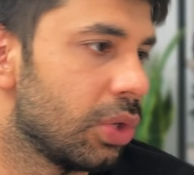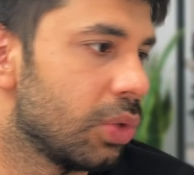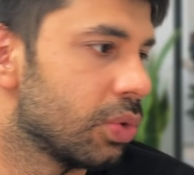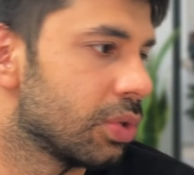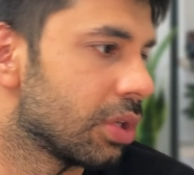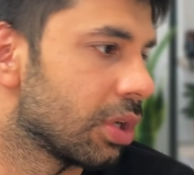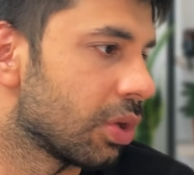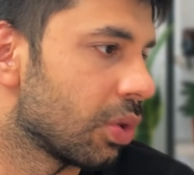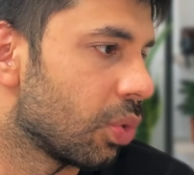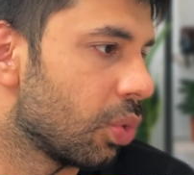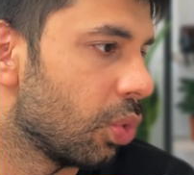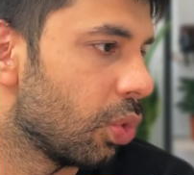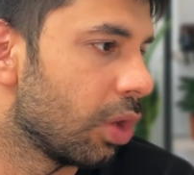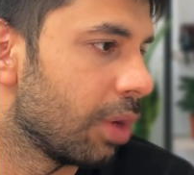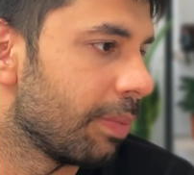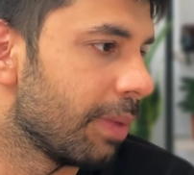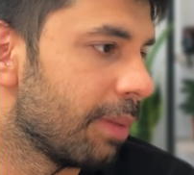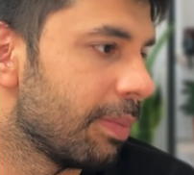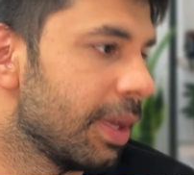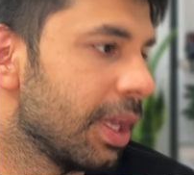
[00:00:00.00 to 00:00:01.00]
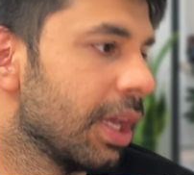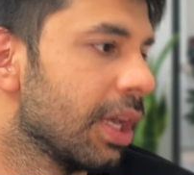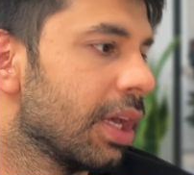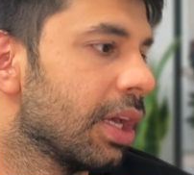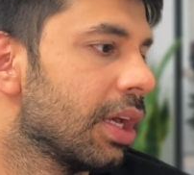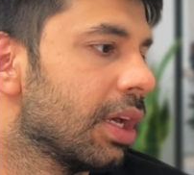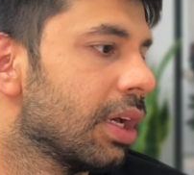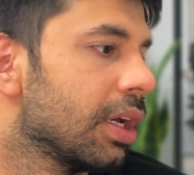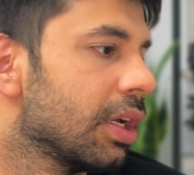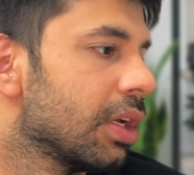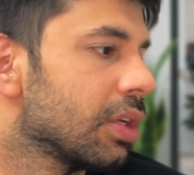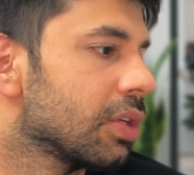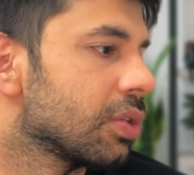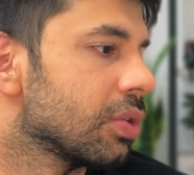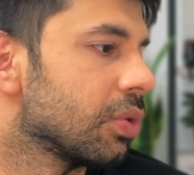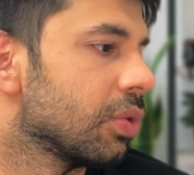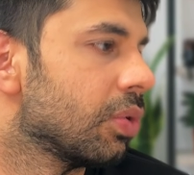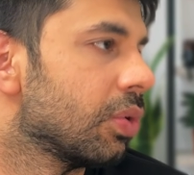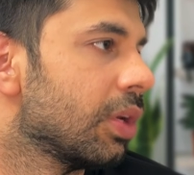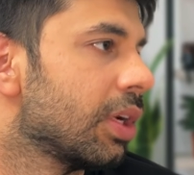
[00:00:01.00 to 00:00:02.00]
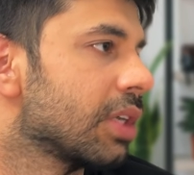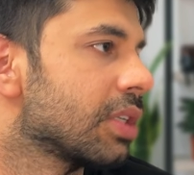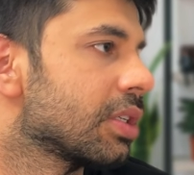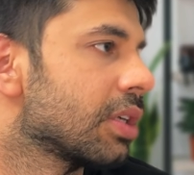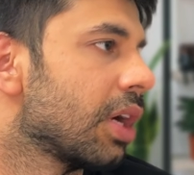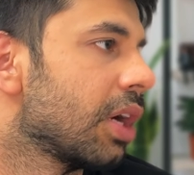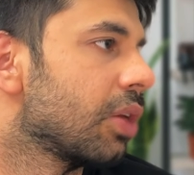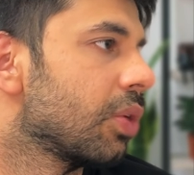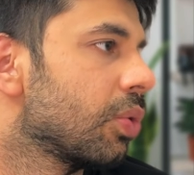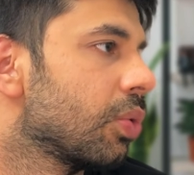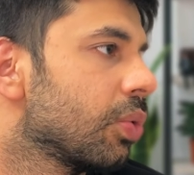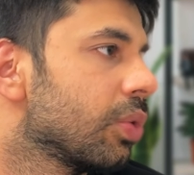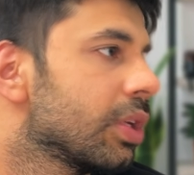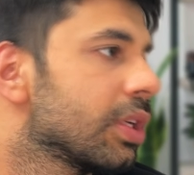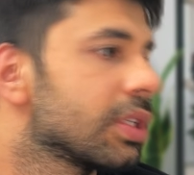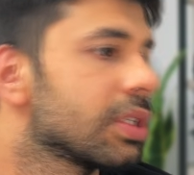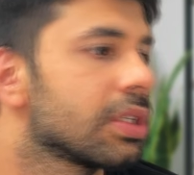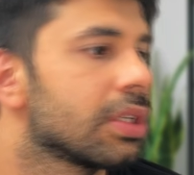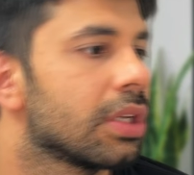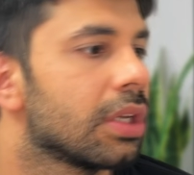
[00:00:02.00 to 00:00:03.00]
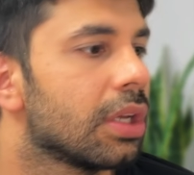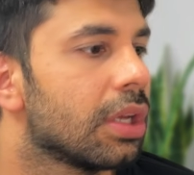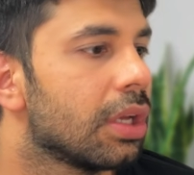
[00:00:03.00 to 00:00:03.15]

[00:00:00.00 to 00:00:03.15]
use a code maybe. So let's try to do this.